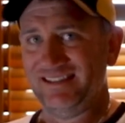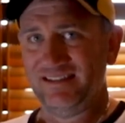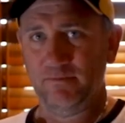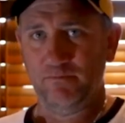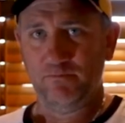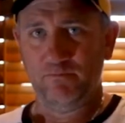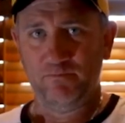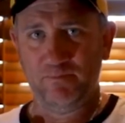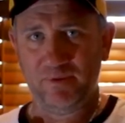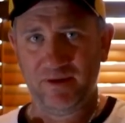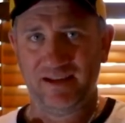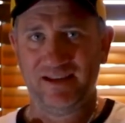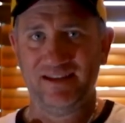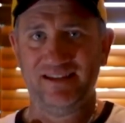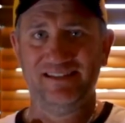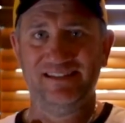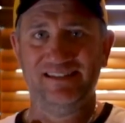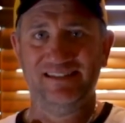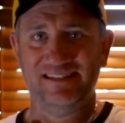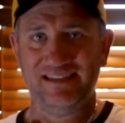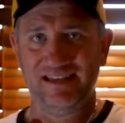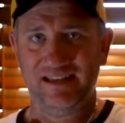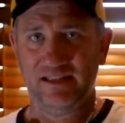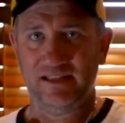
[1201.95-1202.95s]
is the
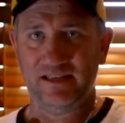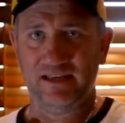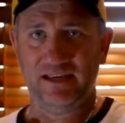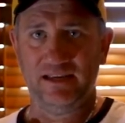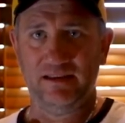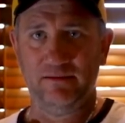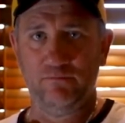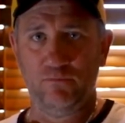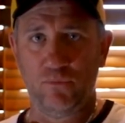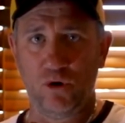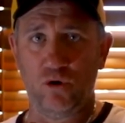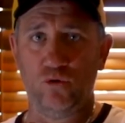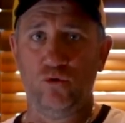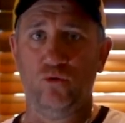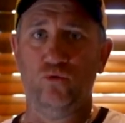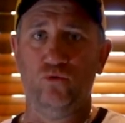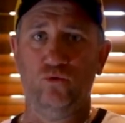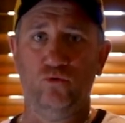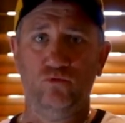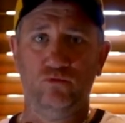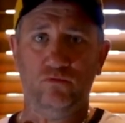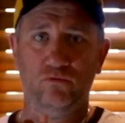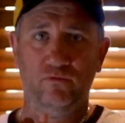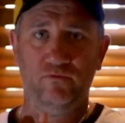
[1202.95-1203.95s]
biggest selling
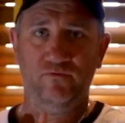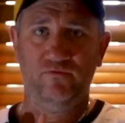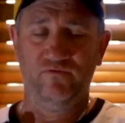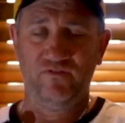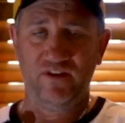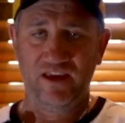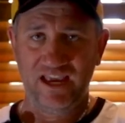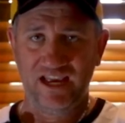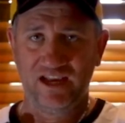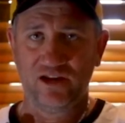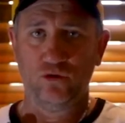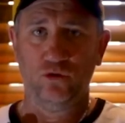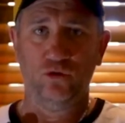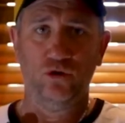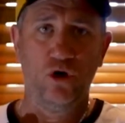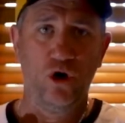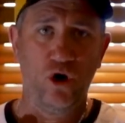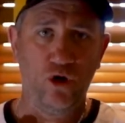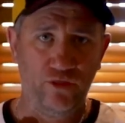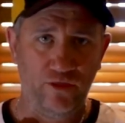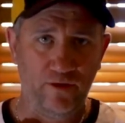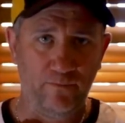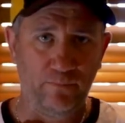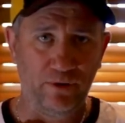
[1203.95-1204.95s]
model vehicle
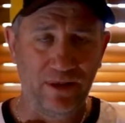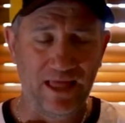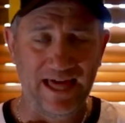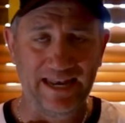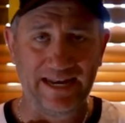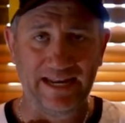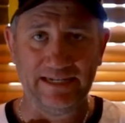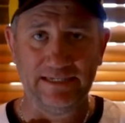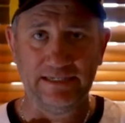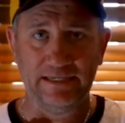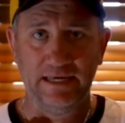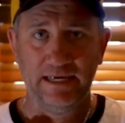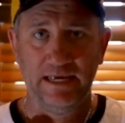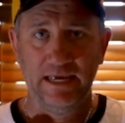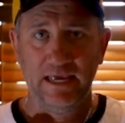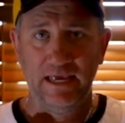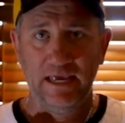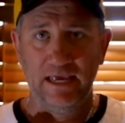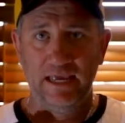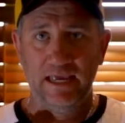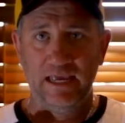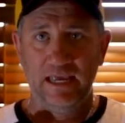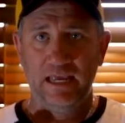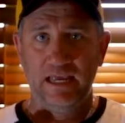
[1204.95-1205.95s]
on the planet.
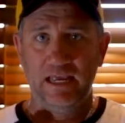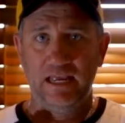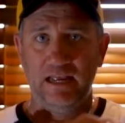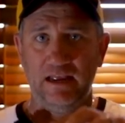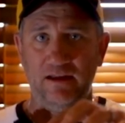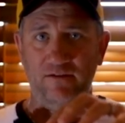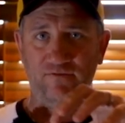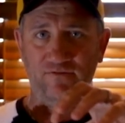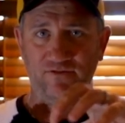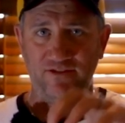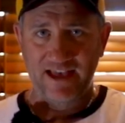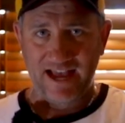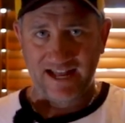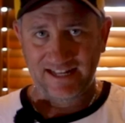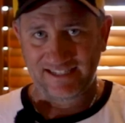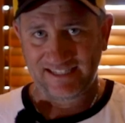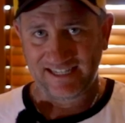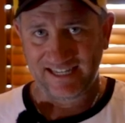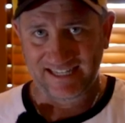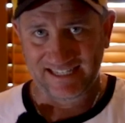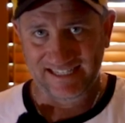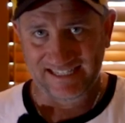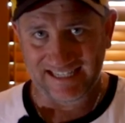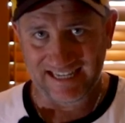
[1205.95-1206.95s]
If that
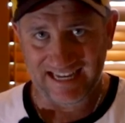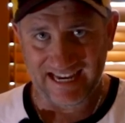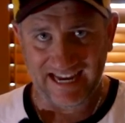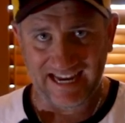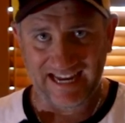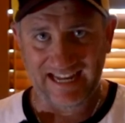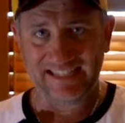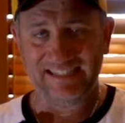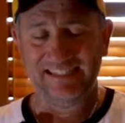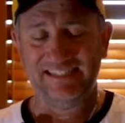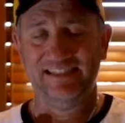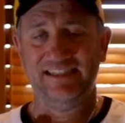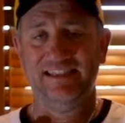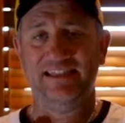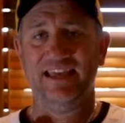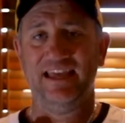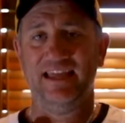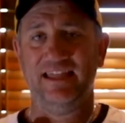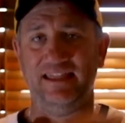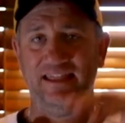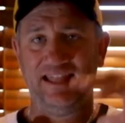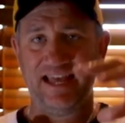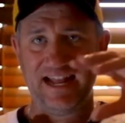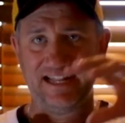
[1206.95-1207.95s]
succeeds,
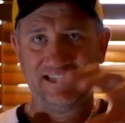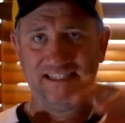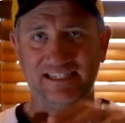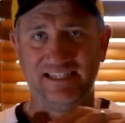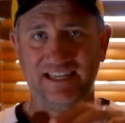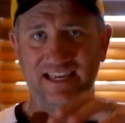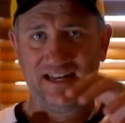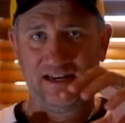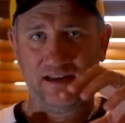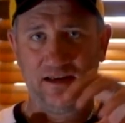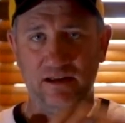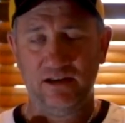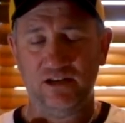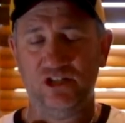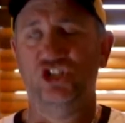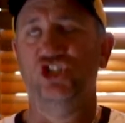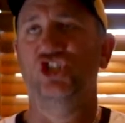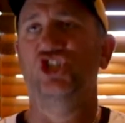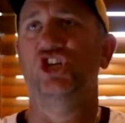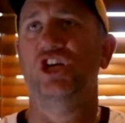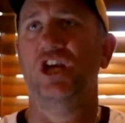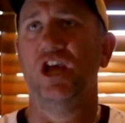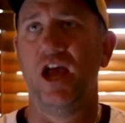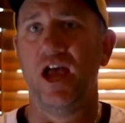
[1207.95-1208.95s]
then that's going to
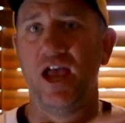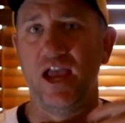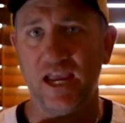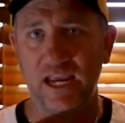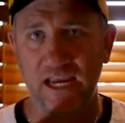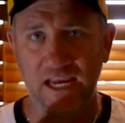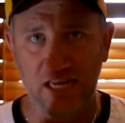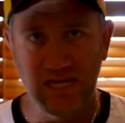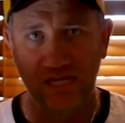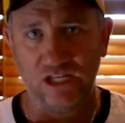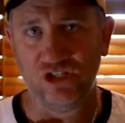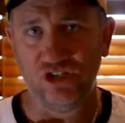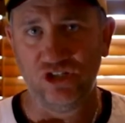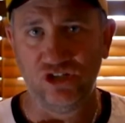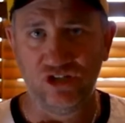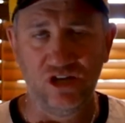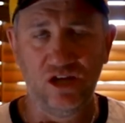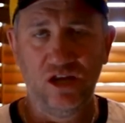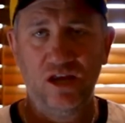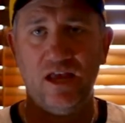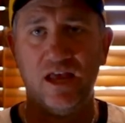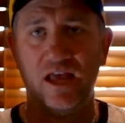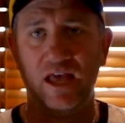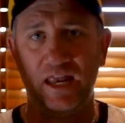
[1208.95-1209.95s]

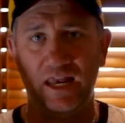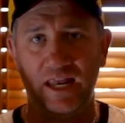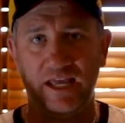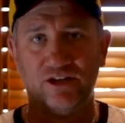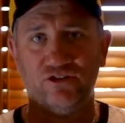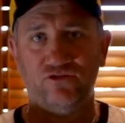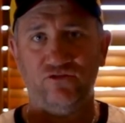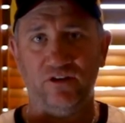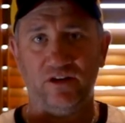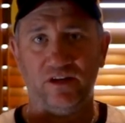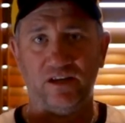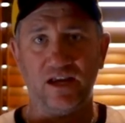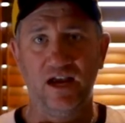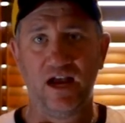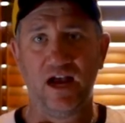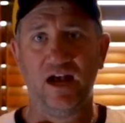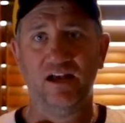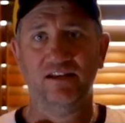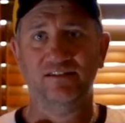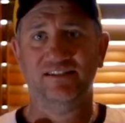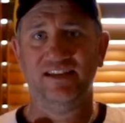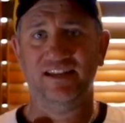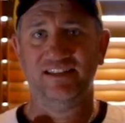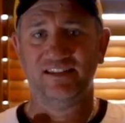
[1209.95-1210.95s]
change electric
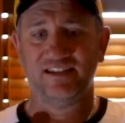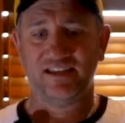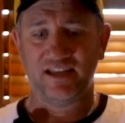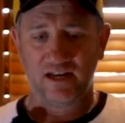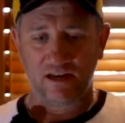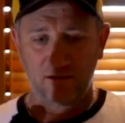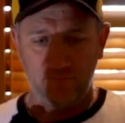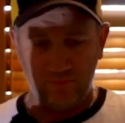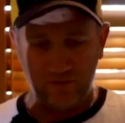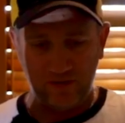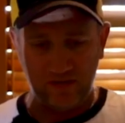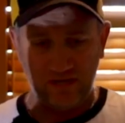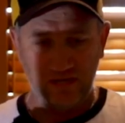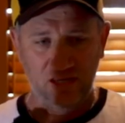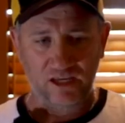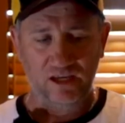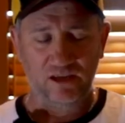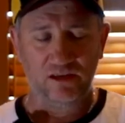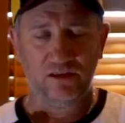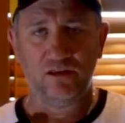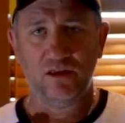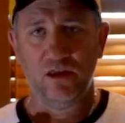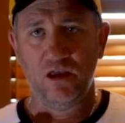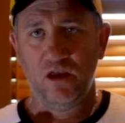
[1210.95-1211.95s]
cars. That's going to
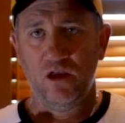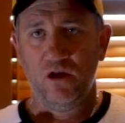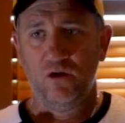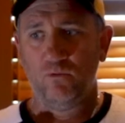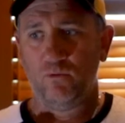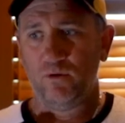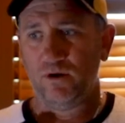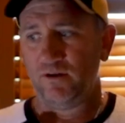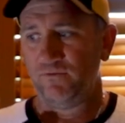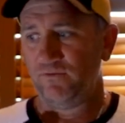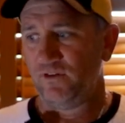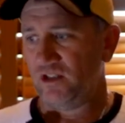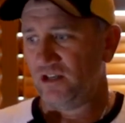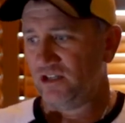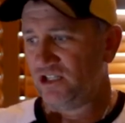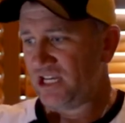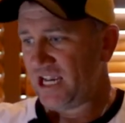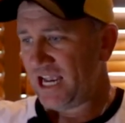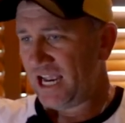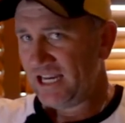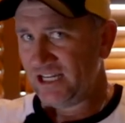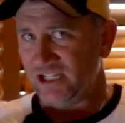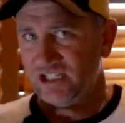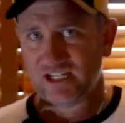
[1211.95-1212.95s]
be, whenever you
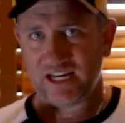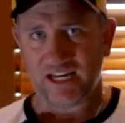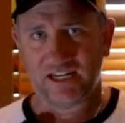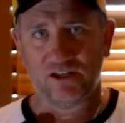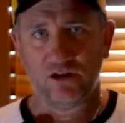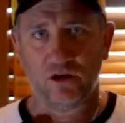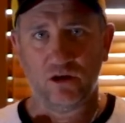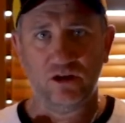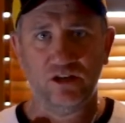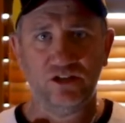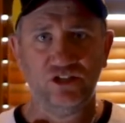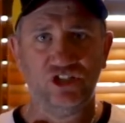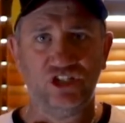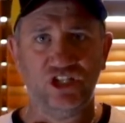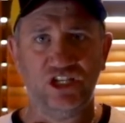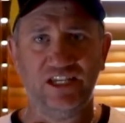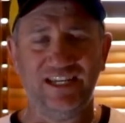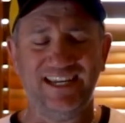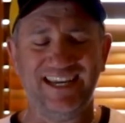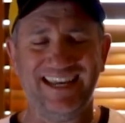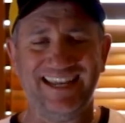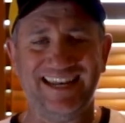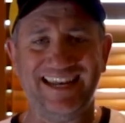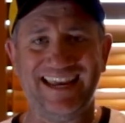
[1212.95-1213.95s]
change technology,
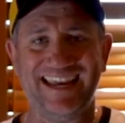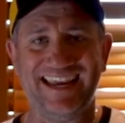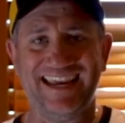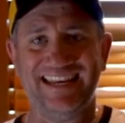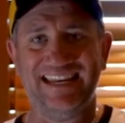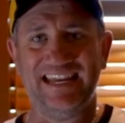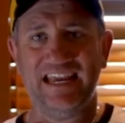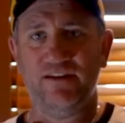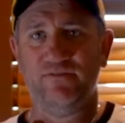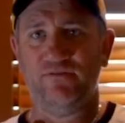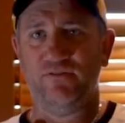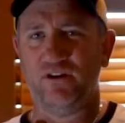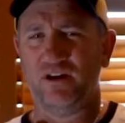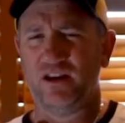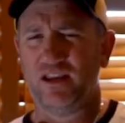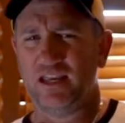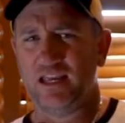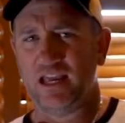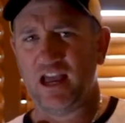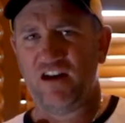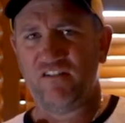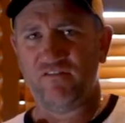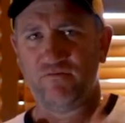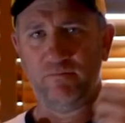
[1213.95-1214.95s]
you need either a
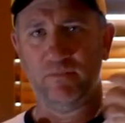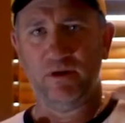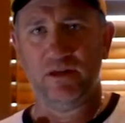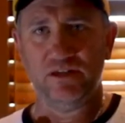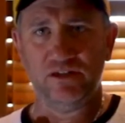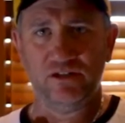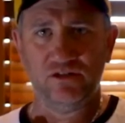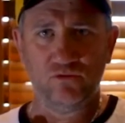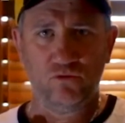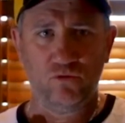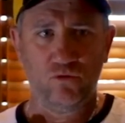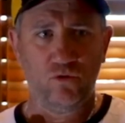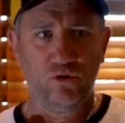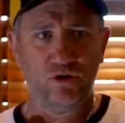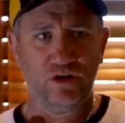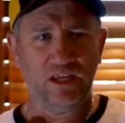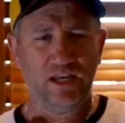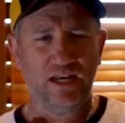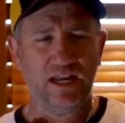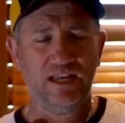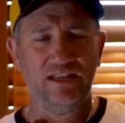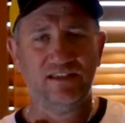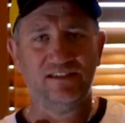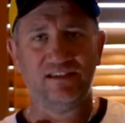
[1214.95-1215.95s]
government or
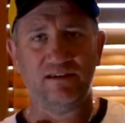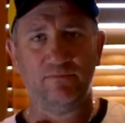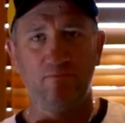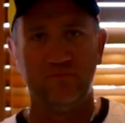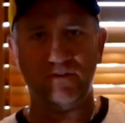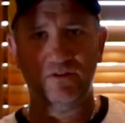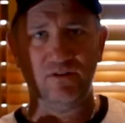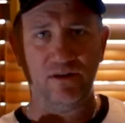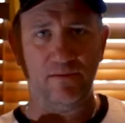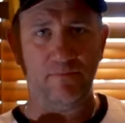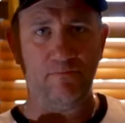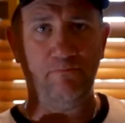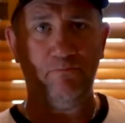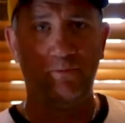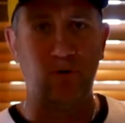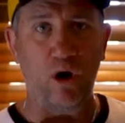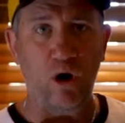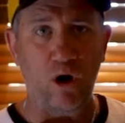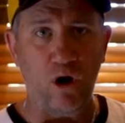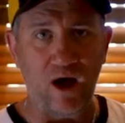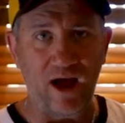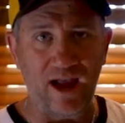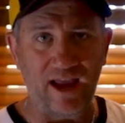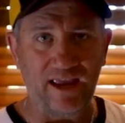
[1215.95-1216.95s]
you need something to
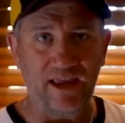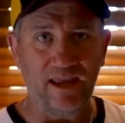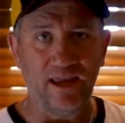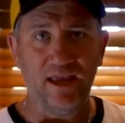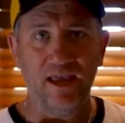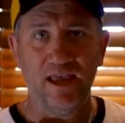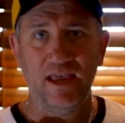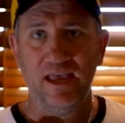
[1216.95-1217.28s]
buy